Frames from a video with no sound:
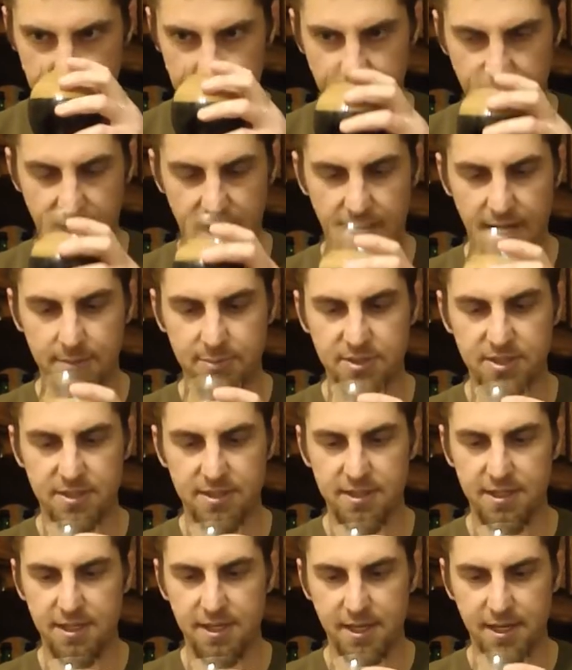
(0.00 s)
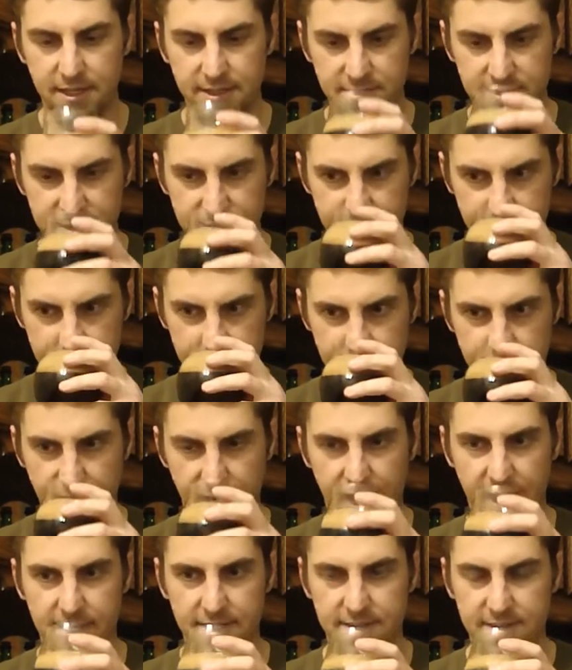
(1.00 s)
the hops and the yeast and
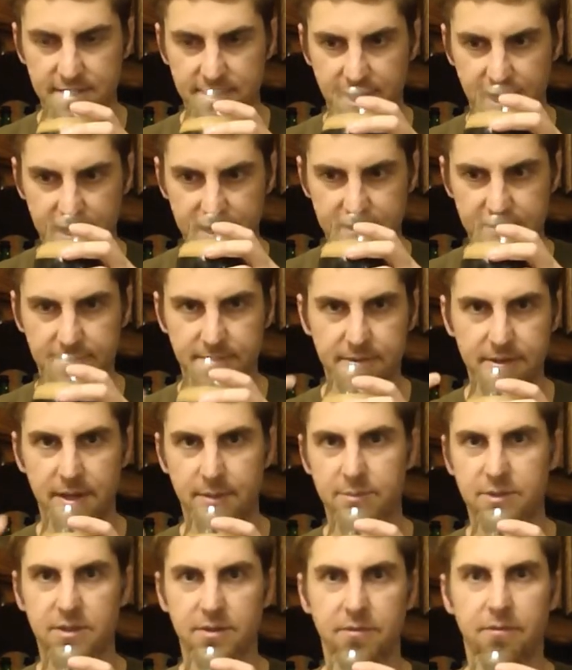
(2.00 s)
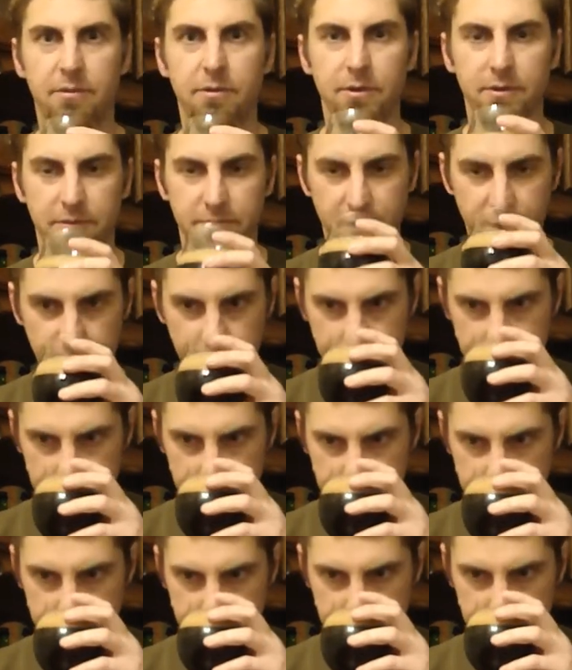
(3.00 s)
the anise kind of come to the forefront,
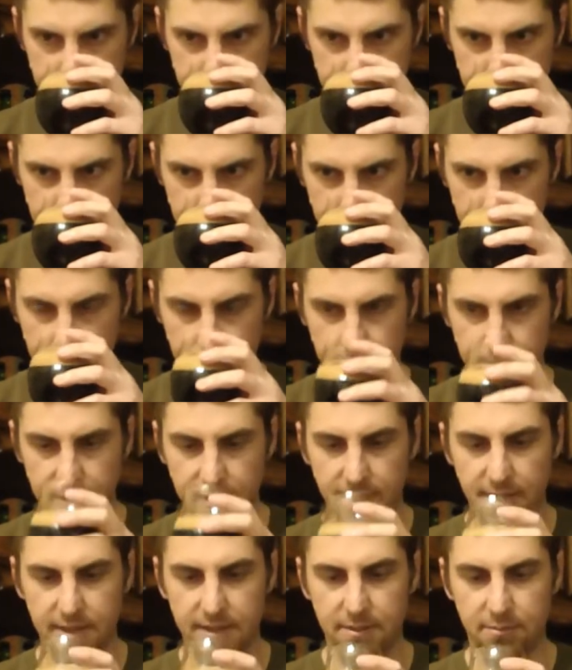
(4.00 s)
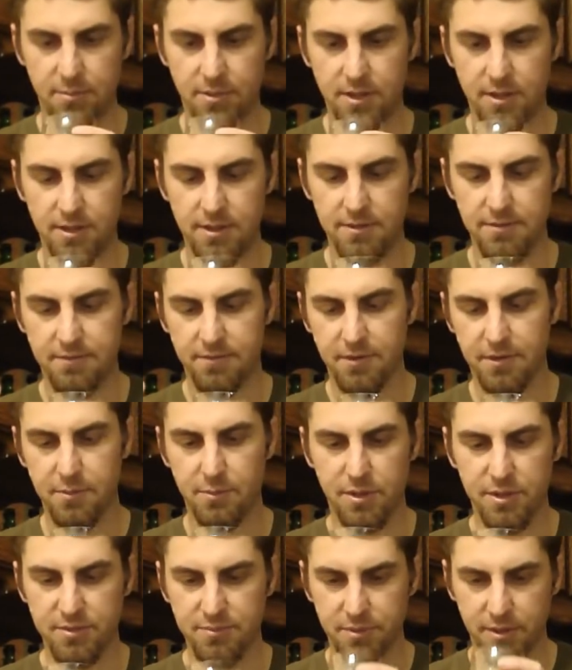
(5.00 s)
and the malt, for the
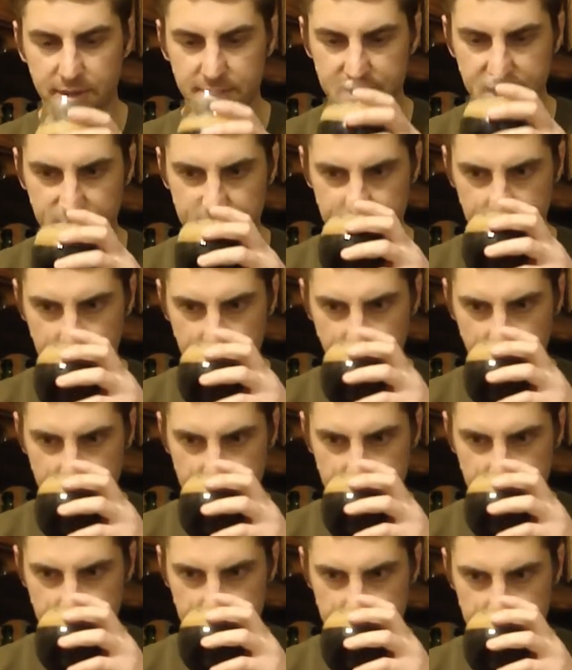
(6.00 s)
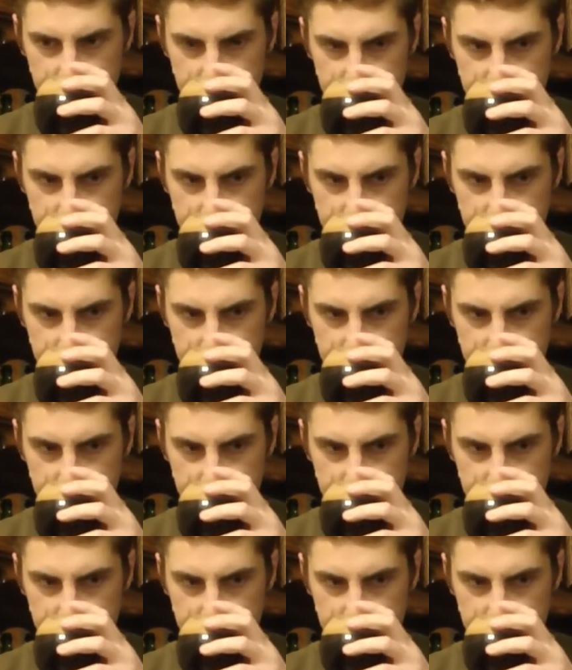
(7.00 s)
most part, takes a backseat.